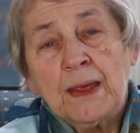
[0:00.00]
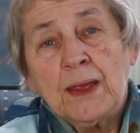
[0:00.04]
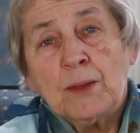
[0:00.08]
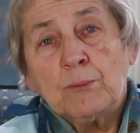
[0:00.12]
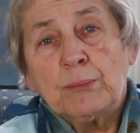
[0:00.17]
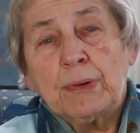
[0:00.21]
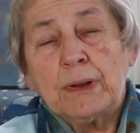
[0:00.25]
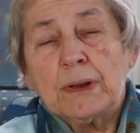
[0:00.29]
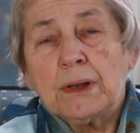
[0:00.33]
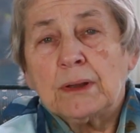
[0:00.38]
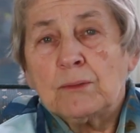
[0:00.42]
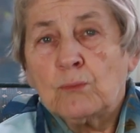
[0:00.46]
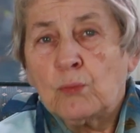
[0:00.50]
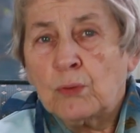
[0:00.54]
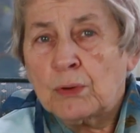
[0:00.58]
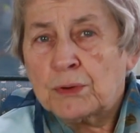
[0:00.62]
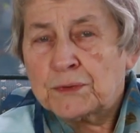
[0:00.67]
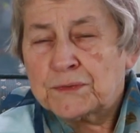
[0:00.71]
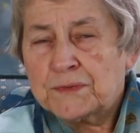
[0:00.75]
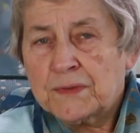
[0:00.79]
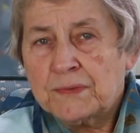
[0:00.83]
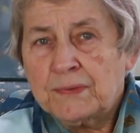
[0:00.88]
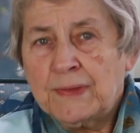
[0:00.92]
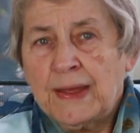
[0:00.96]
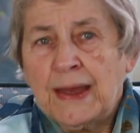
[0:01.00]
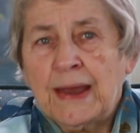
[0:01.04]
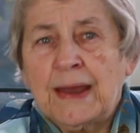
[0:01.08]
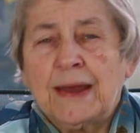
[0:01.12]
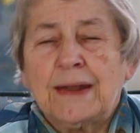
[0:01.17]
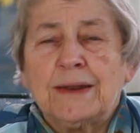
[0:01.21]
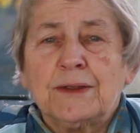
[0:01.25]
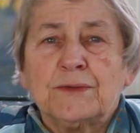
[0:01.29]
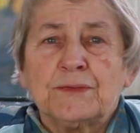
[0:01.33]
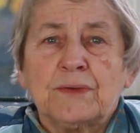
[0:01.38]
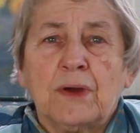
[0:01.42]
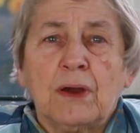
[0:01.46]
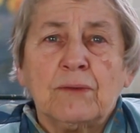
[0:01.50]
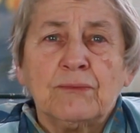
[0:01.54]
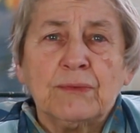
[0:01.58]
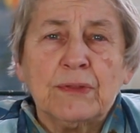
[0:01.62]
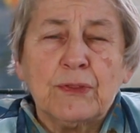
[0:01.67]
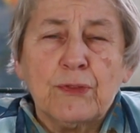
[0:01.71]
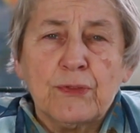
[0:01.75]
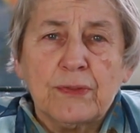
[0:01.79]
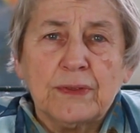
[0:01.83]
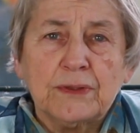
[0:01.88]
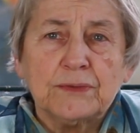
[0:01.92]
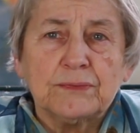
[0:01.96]
But worse than that is often
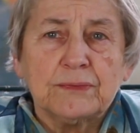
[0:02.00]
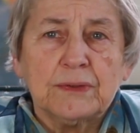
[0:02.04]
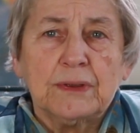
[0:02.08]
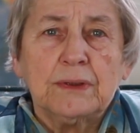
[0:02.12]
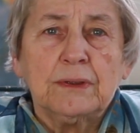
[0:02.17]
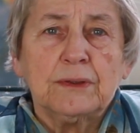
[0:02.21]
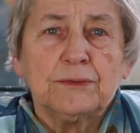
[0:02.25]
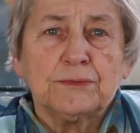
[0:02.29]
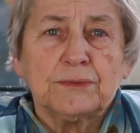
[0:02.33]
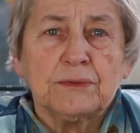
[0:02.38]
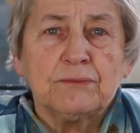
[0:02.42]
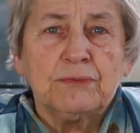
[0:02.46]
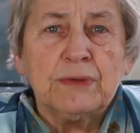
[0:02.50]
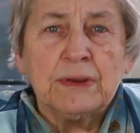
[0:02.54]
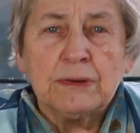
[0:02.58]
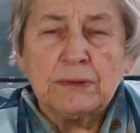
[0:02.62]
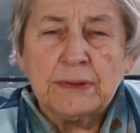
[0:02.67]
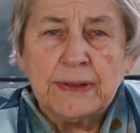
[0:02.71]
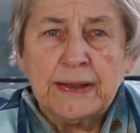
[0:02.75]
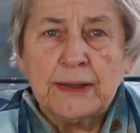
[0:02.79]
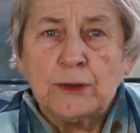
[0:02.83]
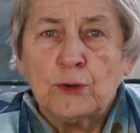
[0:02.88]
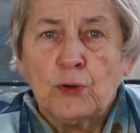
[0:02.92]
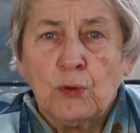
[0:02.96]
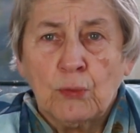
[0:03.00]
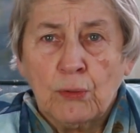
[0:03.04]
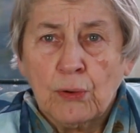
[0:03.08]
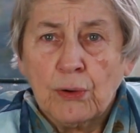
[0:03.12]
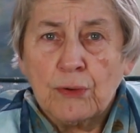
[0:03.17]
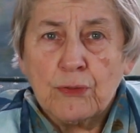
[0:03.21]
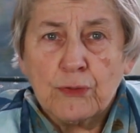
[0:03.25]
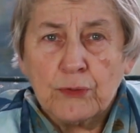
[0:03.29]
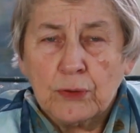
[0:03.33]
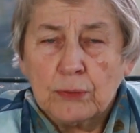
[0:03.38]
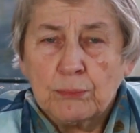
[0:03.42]
she's severely engorged.